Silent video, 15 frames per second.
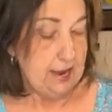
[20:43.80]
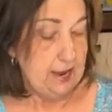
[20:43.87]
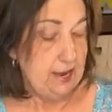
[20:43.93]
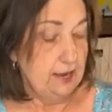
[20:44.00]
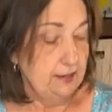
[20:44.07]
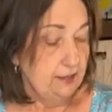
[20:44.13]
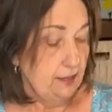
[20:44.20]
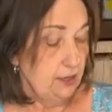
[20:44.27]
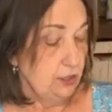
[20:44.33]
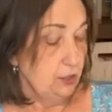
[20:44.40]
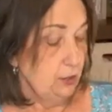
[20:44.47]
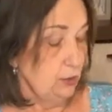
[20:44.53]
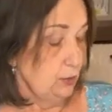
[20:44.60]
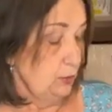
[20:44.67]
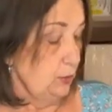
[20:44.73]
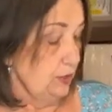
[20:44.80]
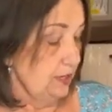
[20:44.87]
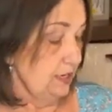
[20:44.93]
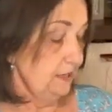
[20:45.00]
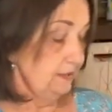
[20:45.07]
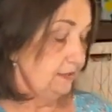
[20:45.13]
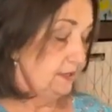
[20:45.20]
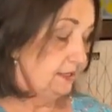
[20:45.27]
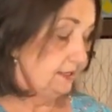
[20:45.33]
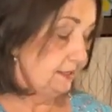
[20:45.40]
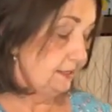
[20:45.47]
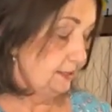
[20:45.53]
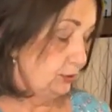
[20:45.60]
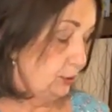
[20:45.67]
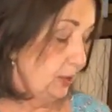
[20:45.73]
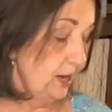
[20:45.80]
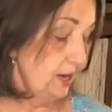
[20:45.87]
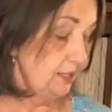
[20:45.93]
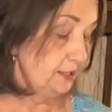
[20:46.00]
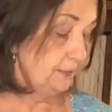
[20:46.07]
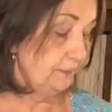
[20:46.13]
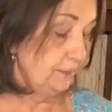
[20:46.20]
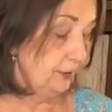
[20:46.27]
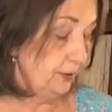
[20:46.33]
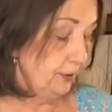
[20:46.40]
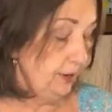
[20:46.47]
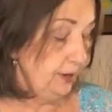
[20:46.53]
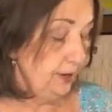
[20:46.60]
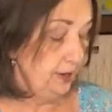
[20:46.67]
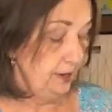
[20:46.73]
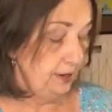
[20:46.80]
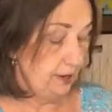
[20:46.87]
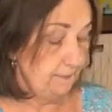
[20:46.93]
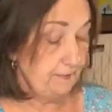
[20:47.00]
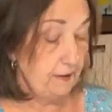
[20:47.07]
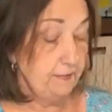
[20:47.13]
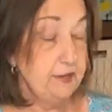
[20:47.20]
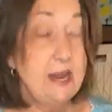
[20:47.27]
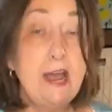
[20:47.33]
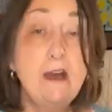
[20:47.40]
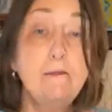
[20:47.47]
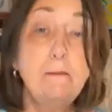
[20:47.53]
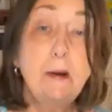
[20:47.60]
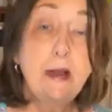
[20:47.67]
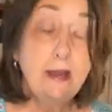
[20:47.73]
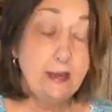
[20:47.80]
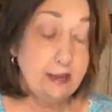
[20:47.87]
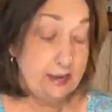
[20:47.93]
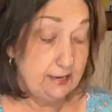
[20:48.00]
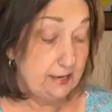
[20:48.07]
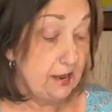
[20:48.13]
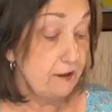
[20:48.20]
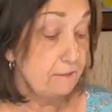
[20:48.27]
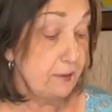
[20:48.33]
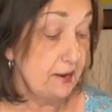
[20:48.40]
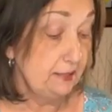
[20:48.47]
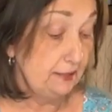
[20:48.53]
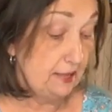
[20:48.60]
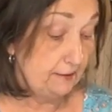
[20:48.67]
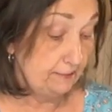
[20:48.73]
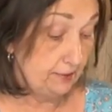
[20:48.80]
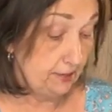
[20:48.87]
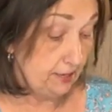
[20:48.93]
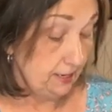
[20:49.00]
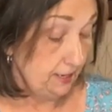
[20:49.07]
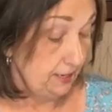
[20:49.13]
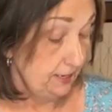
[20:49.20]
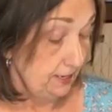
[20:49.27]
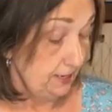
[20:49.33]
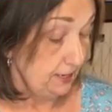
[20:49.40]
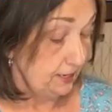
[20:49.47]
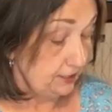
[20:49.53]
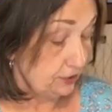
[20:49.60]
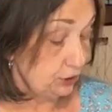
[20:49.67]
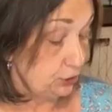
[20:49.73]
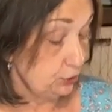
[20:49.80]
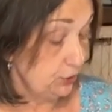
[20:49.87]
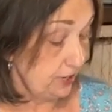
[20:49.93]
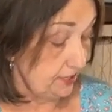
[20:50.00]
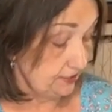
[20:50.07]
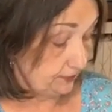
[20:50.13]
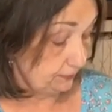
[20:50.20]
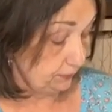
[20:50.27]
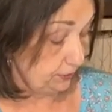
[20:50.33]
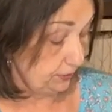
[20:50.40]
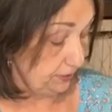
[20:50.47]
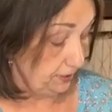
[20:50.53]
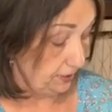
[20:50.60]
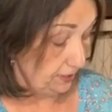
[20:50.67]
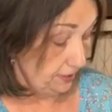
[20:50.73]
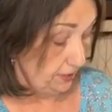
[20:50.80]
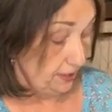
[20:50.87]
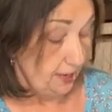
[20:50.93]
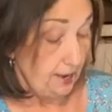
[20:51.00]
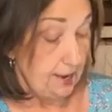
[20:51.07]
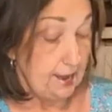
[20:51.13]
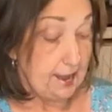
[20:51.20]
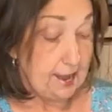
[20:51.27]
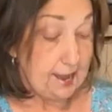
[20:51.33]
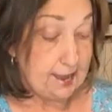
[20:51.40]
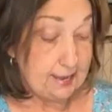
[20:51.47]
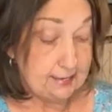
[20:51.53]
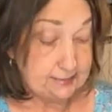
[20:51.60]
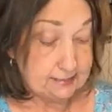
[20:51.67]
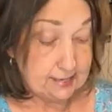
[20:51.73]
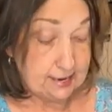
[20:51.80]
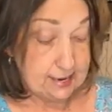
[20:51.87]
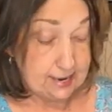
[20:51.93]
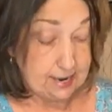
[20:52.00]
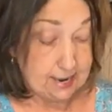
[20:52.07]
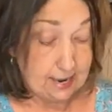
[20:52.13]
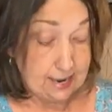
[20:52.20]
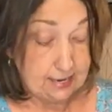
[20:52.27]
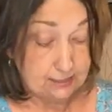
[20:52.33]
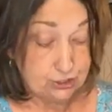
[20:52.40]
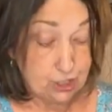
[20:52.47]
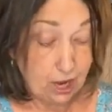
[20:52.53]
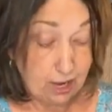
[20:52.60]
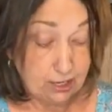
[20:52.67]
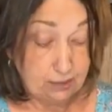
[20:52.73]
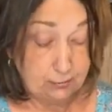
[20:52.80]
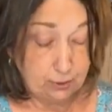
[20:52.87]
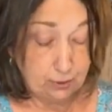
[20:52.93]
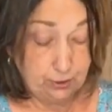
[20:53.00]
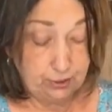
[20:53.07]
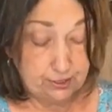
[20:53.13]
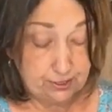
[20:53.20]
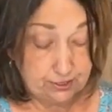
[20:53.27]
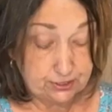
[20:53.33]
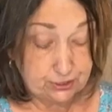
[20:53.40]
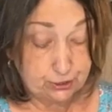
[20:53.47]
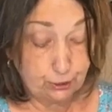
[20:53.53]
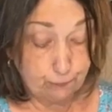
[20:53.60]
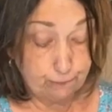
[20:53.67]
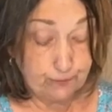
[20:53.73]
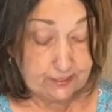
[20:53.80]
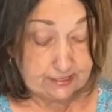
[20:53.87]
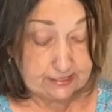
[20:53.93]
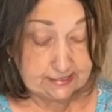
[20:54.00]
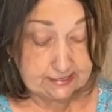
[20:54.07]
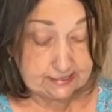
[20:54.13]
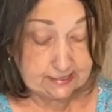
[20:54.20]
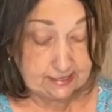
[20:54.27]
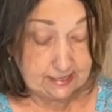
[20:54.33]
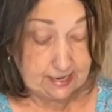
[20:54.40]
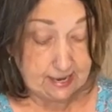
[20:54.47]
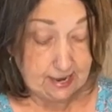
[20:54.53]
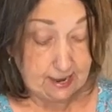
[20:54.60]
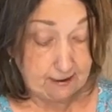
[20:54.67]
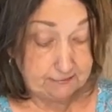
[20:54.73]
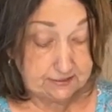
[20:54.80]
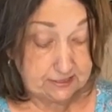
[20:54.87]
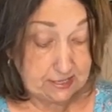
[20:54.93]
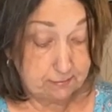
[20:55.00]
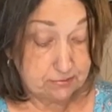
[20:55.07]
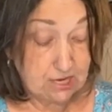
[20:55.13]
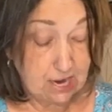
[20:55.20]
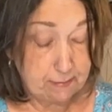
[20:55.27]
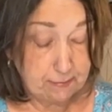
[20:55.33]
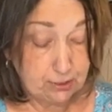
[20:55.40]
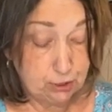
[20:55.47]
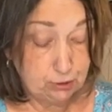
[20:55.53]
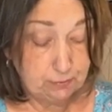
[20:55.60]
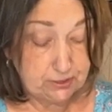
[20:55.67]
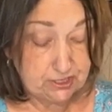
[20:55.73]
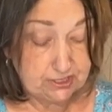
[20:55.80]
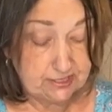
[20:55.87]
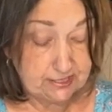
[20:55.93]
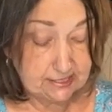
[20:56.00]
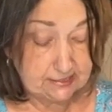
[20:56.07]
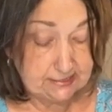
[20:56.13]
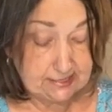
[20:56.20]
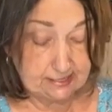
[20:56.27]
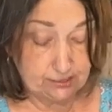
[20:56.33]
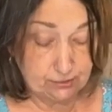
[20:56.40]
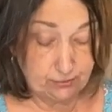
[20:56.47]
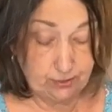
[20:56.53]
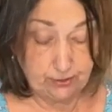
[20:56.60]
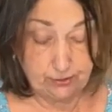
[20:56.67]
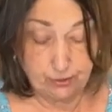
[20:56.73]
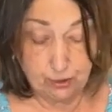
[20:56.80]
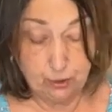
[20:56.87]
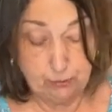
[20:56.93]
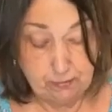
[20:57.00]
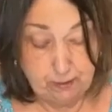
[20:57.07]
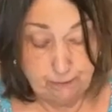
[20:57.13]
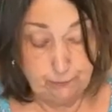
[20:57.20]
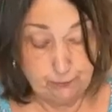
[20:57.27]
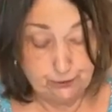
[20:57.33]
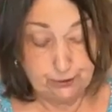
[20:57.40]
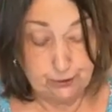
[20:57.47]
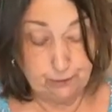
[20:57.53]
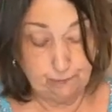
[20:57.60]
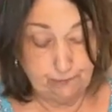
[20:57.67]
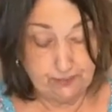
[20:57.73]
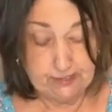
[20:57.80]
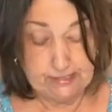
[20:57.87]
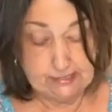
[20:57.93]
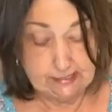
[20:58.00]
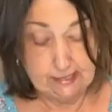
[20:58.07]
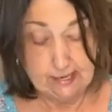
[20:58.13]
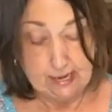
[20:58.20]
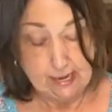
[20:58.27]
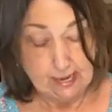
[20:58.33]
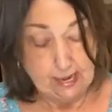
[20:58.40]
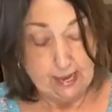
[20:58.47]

and you get this transfer, a 5.5 by 8.5 by 11 inch transfer, and a chalkable surface of some type. It could be just an accessory or it could be a full surface,